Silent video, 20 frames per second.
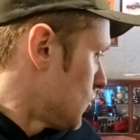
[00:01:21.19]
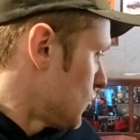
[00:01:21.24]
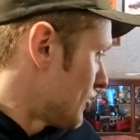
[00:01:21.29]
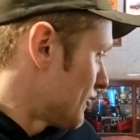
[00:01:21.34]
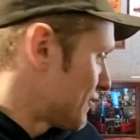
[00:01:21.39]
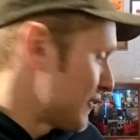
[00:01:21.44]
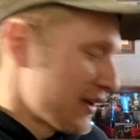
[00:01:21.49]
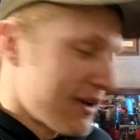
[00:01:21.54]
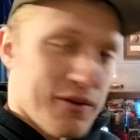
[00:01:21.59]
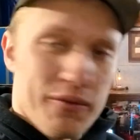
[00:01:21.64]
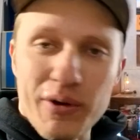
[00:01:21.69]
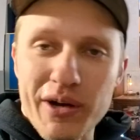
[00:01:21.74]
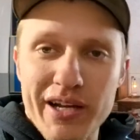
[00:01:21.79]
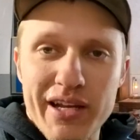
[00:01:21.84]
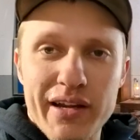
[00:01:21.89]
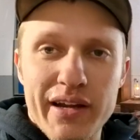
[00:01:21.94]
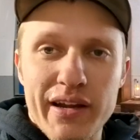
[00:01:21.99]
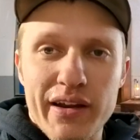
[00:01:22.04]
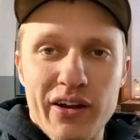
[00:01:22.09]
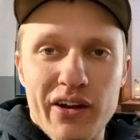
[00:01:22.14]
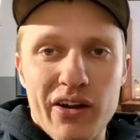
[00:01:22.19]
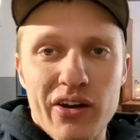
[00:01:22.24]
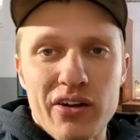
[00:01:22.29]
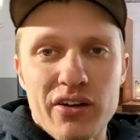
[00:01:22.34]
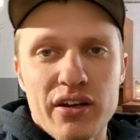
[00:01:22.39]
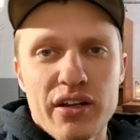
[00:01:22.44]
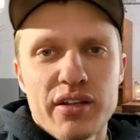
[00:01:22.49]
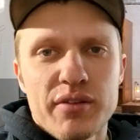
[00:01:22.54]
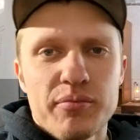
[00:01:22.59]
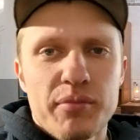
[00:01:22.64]
We figured what could it
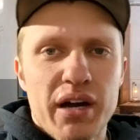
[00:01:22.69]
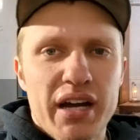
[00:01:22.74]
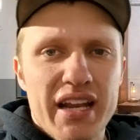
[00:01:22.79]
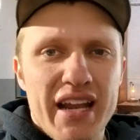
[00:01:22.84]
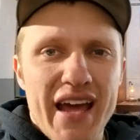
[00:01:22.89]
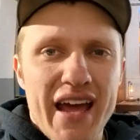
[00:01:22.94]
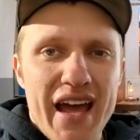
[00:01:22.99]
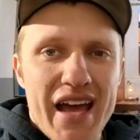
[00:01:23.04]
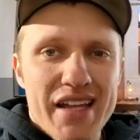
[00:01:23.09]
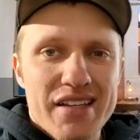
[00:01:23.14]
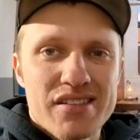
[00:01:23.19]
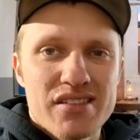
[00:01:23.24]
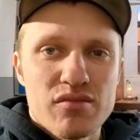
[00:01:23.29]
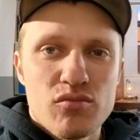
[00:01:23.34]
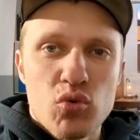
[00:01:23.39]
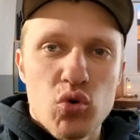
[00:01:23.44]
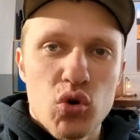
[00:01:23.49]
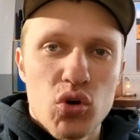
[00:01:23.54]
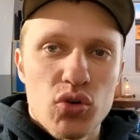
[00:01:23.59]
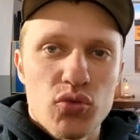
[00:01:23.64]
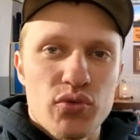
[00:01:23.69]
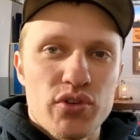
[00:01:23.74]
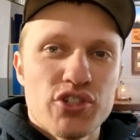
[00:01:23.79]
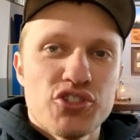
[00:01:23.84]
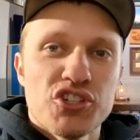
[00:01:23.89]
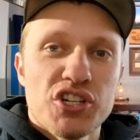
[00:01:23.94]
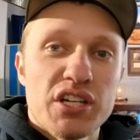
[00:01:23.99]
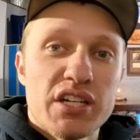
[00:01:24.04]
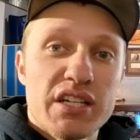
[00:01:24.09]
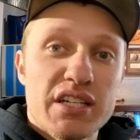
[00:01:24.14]
hurt? Might add some more
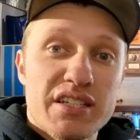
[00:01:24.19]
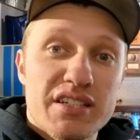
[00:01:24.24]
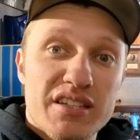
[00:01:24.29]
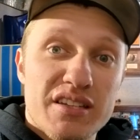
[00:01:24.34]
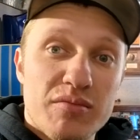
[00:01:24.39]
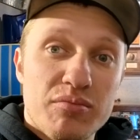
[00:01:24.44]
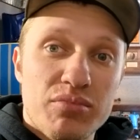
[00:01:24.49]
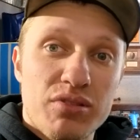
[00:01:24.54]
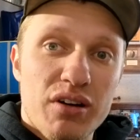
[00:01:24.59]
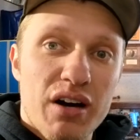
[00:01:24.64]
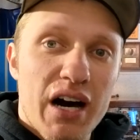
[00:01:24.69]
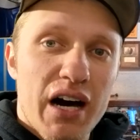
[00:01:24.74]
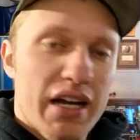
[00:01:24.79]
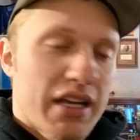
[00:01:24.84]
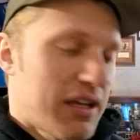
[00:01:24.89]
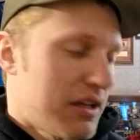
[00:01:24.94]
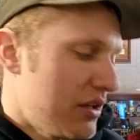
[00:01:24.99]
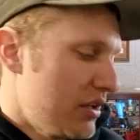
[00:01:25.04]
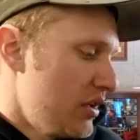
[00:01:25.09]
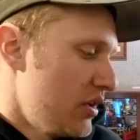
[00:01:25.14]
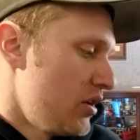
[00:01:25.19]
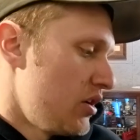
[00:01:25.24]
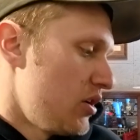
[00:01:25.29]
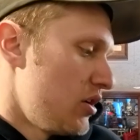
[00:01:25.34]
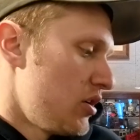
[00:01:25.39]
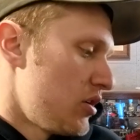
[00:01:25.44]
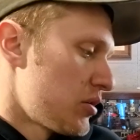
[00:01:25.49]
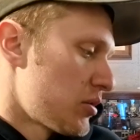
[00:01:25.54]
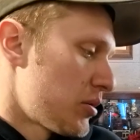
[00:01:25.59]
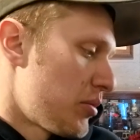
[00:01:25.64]
rigidity to the block.
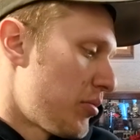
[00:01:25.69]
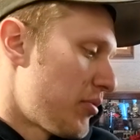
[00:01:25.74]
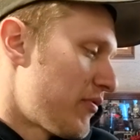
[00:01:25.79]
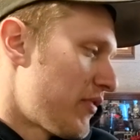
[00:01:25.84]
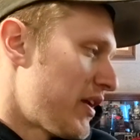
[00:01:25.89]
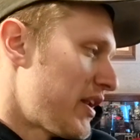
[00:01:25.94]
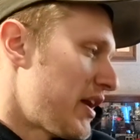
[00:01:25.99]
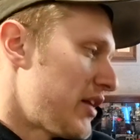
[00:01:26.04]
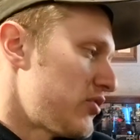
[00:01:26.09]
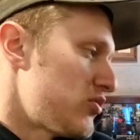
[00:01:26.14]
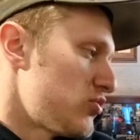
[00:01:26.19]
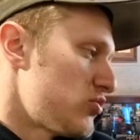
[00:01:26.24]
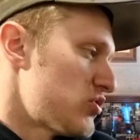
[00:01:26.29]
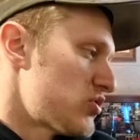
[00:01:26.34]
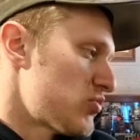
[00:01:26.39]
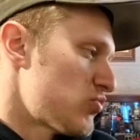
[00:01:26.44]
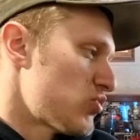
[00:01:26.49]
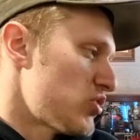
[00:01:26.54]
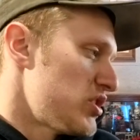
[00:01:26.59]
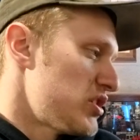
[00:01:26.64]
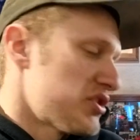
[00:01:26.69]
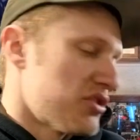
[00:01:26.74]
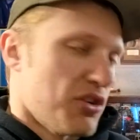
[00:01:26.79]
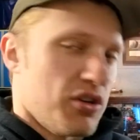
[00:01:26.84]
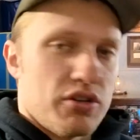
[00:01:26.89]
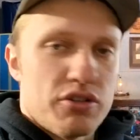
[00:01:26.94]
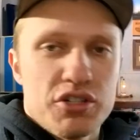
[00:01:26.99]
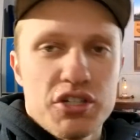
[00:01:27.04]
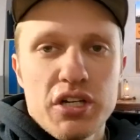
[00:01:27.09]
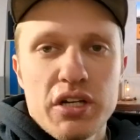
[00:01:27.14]
Come to find out, doing some
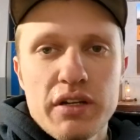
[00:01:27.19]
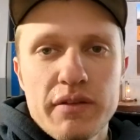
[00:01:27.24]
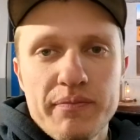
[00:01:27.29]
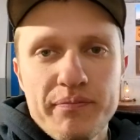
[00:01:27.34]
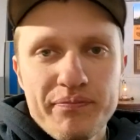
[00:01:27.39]
research,